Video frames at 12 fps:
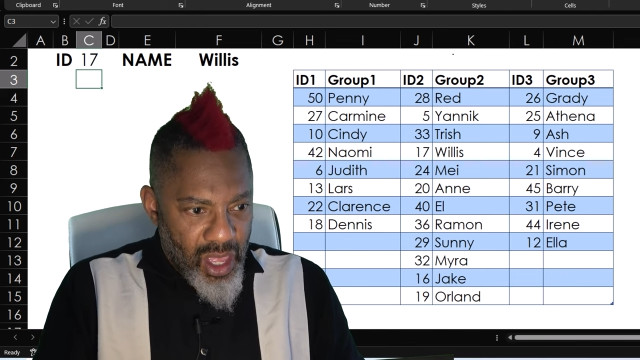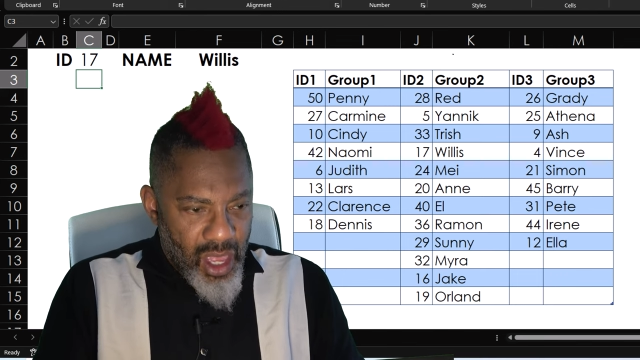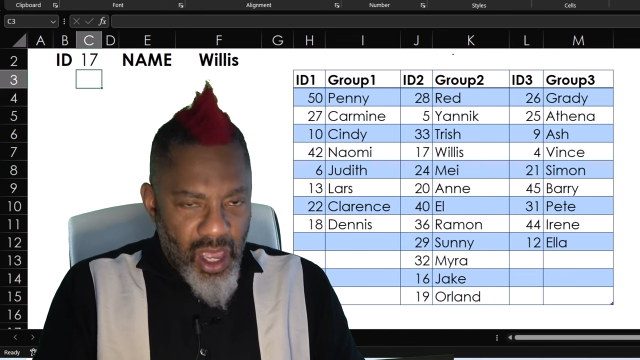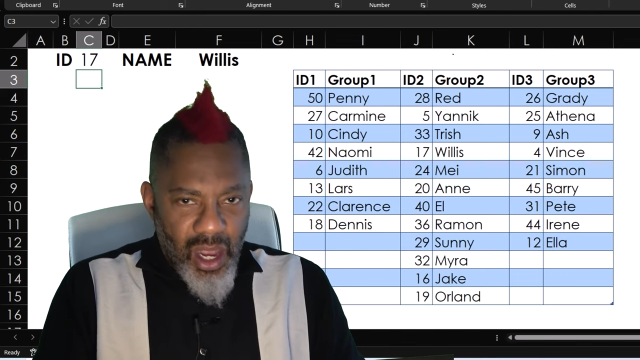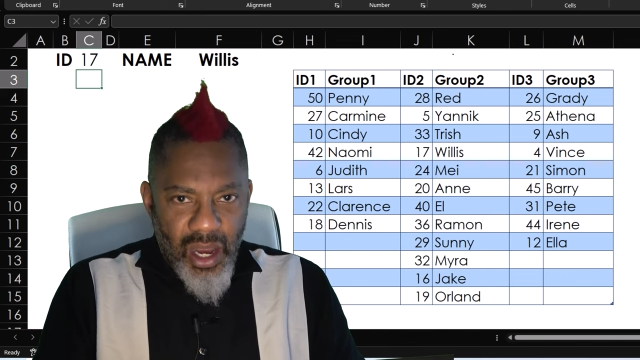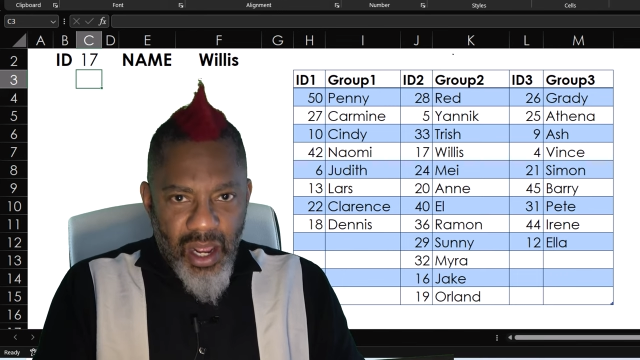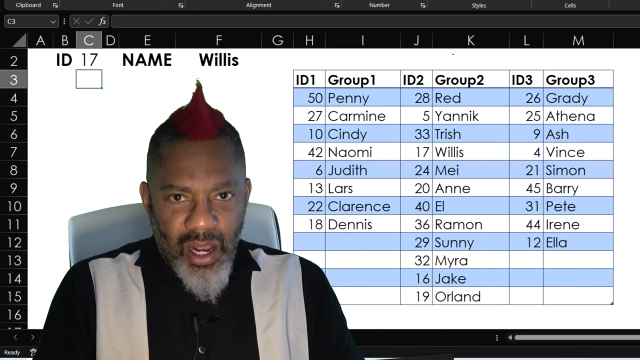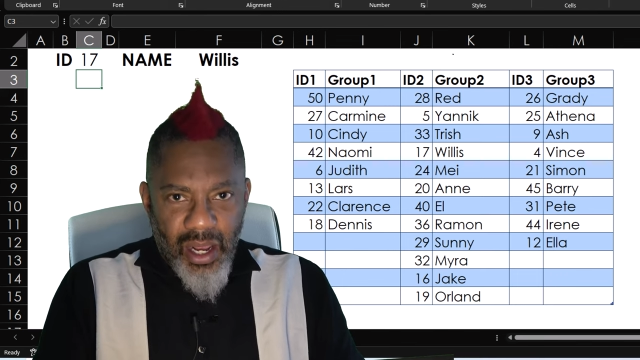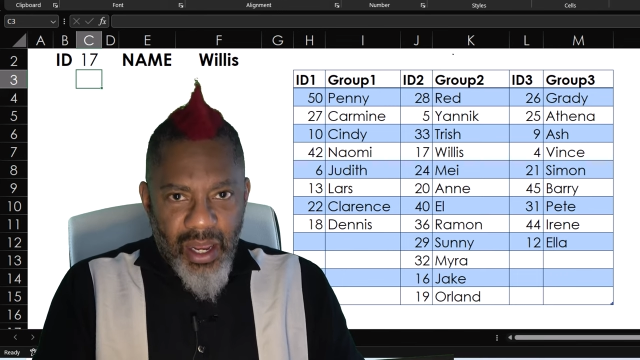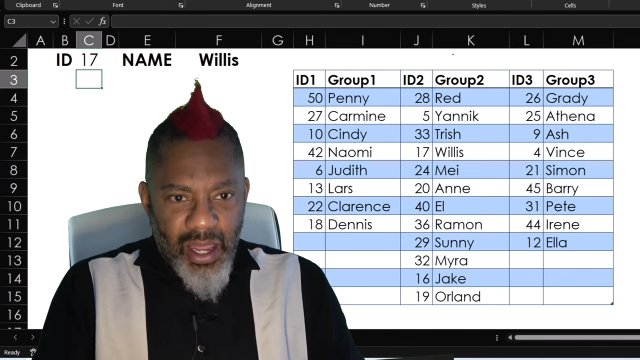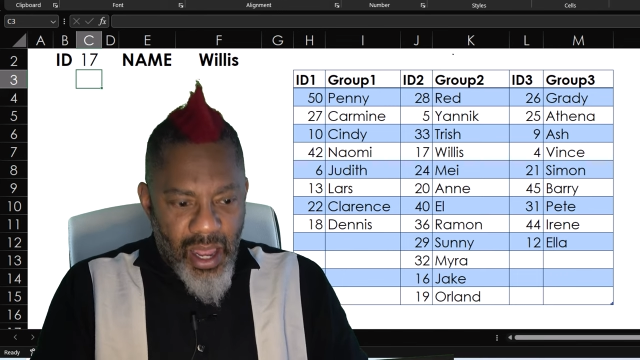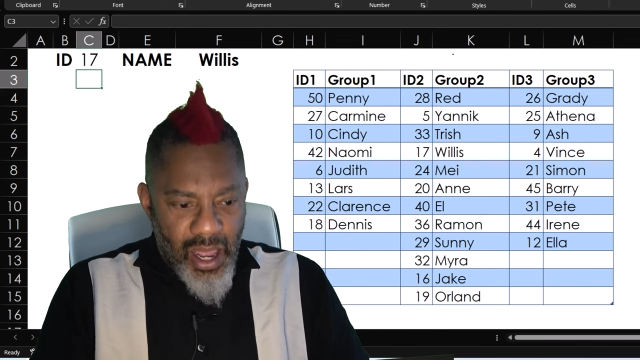and I
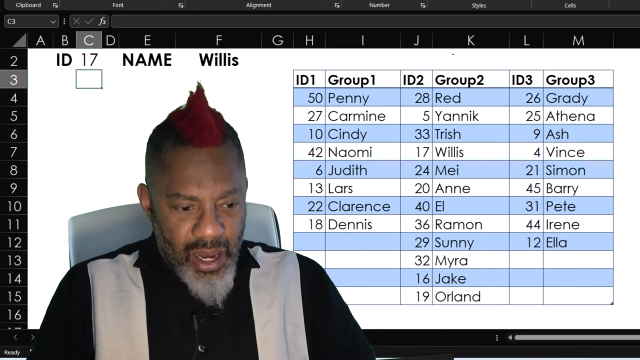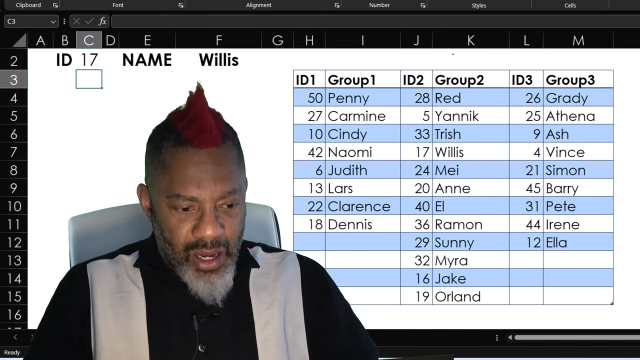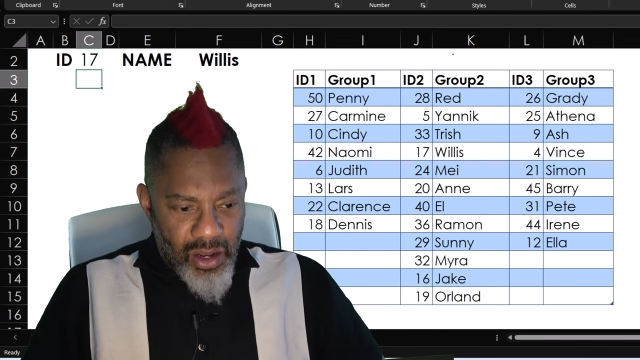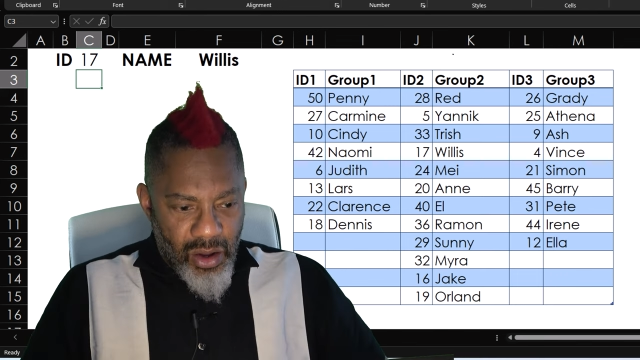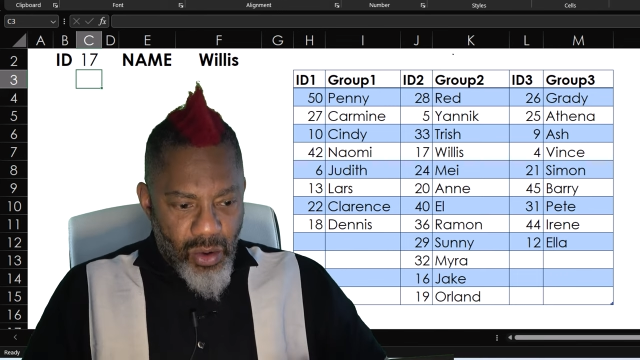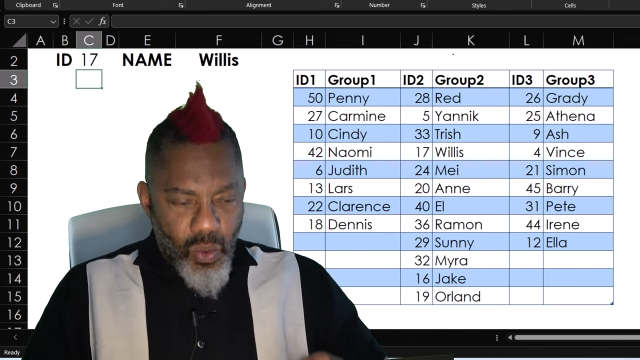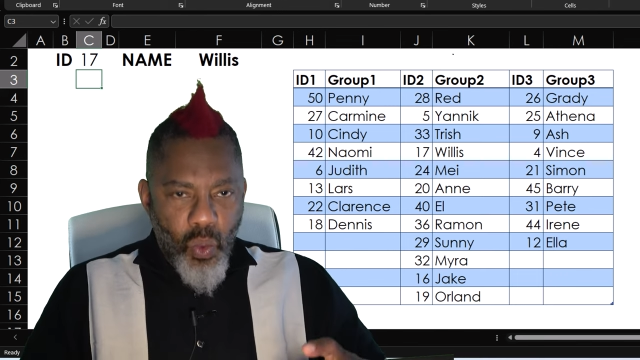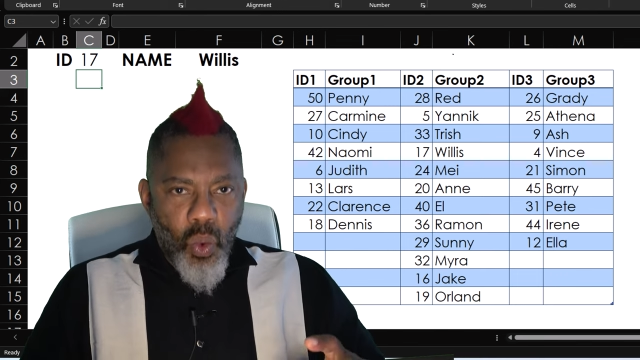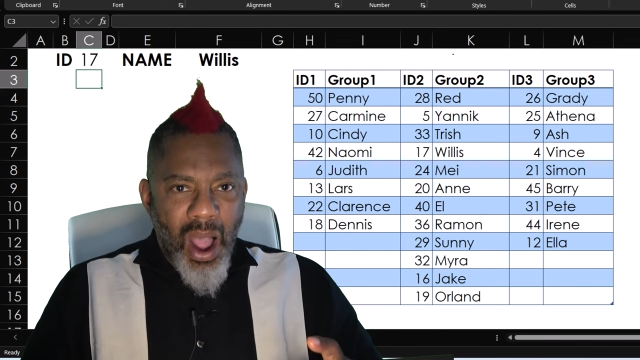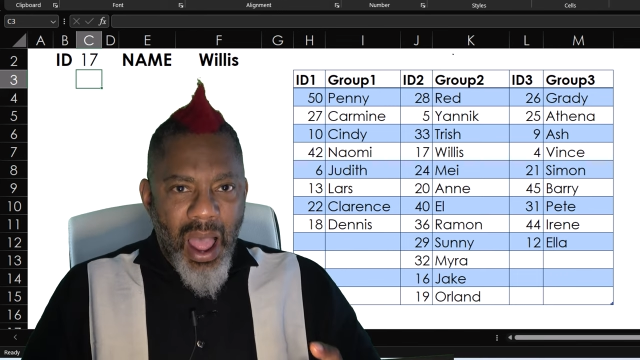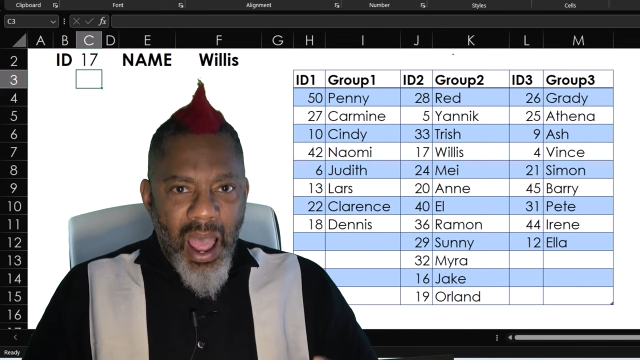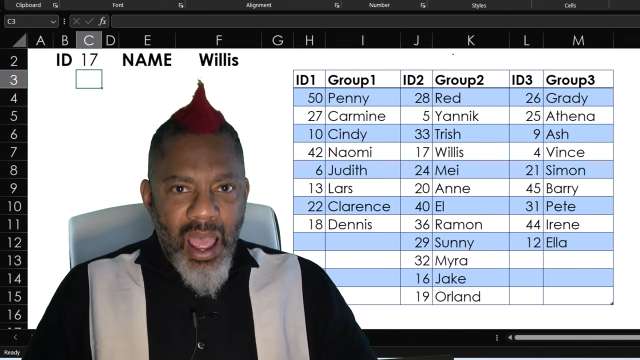got a
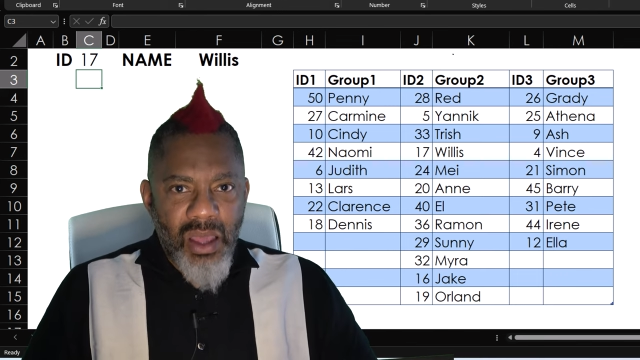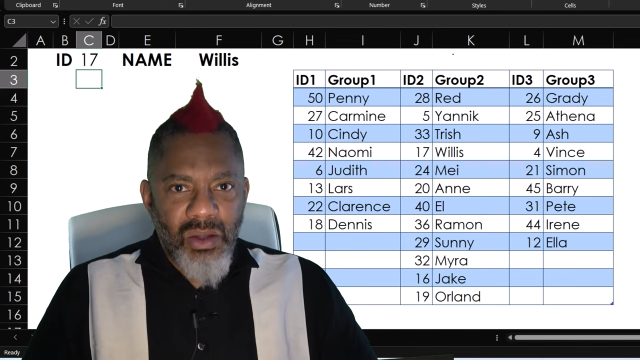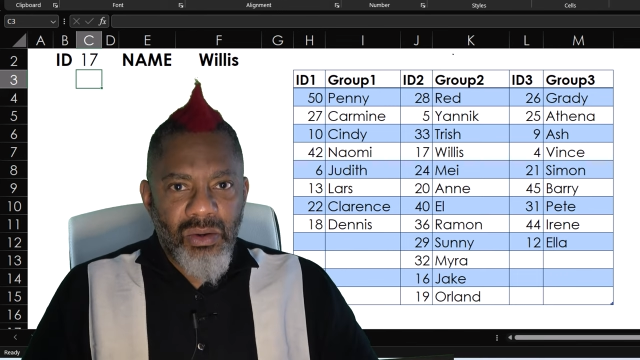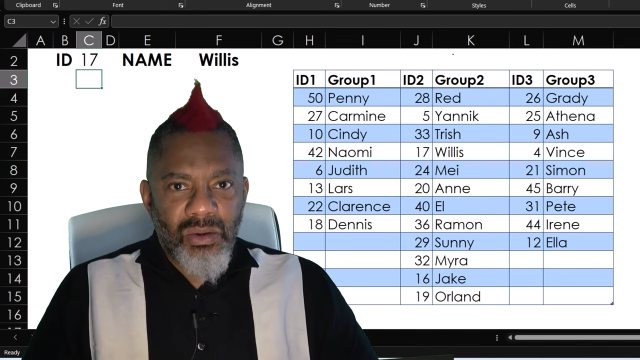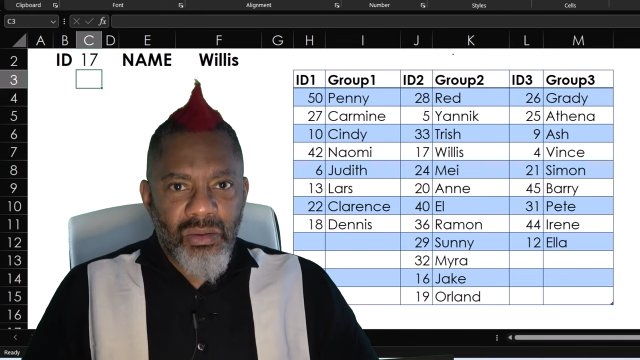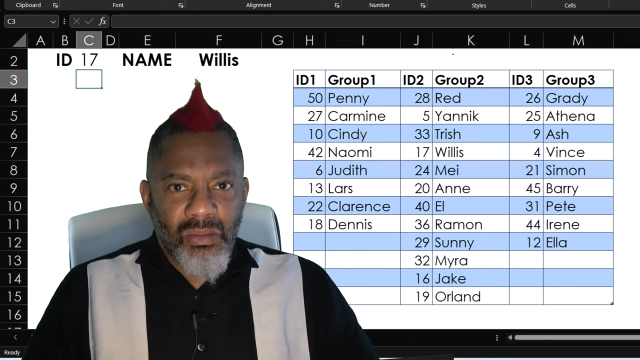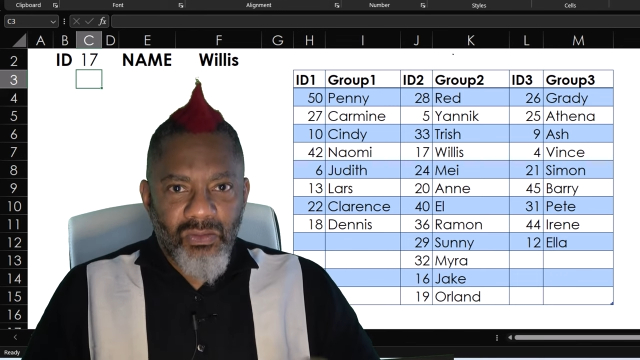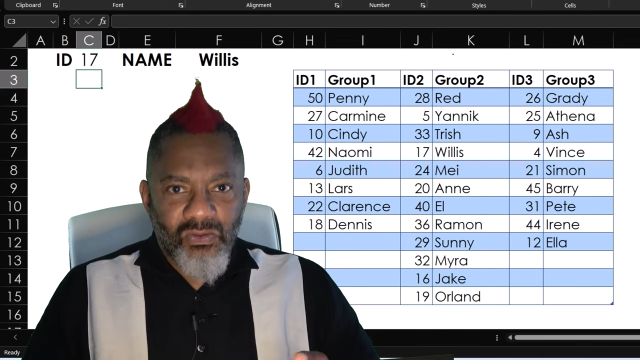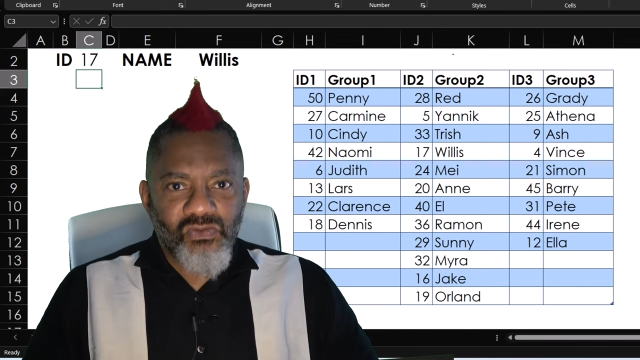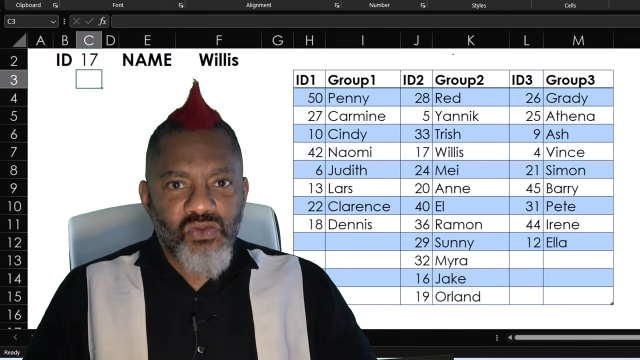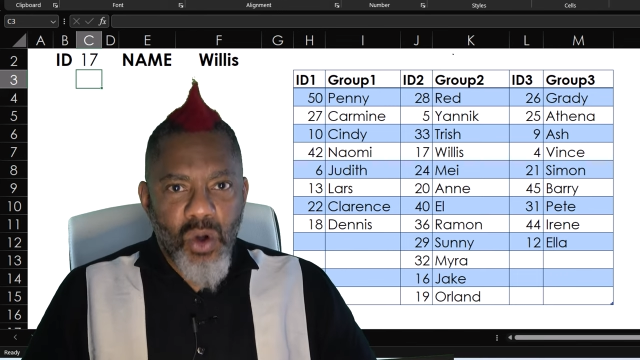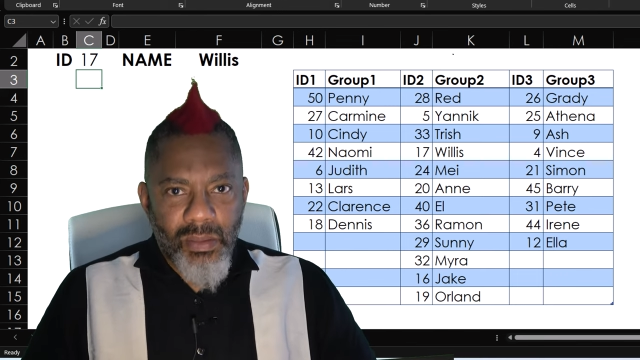wild
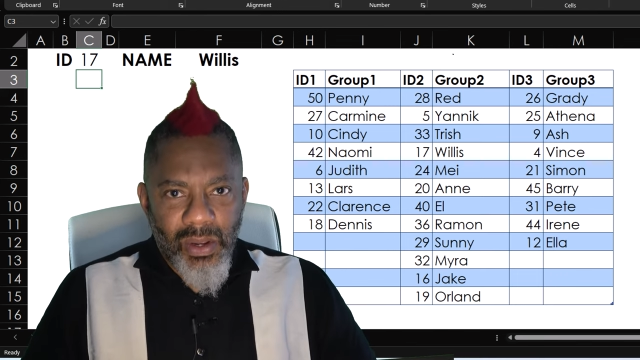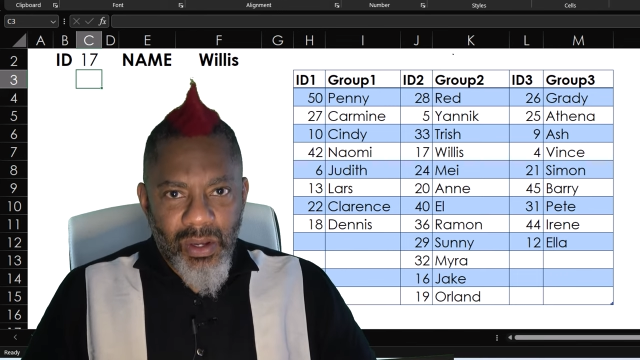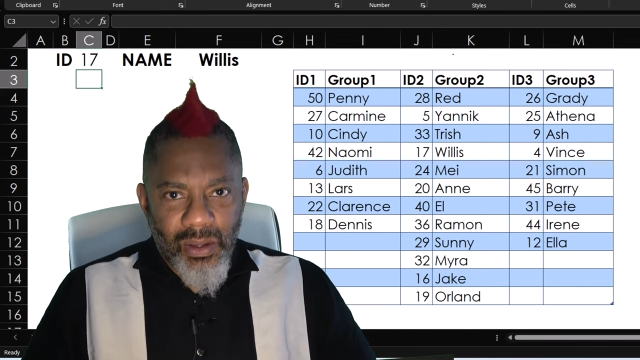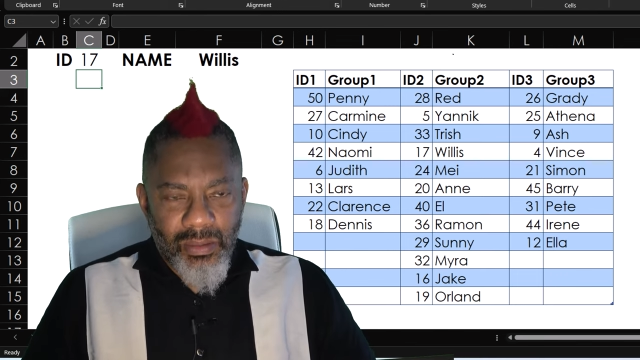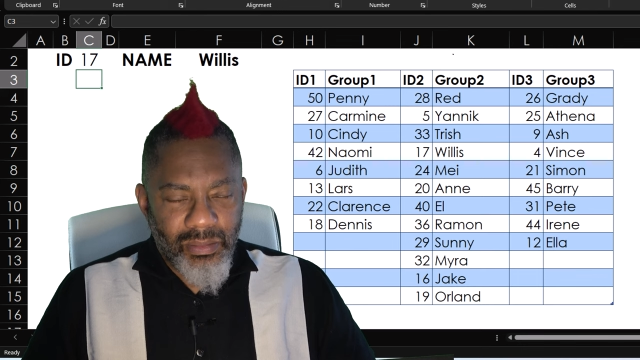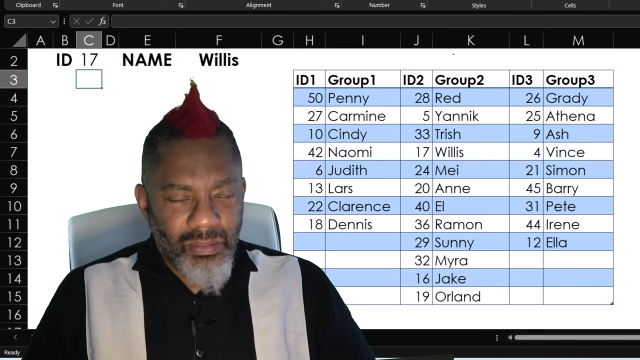formula.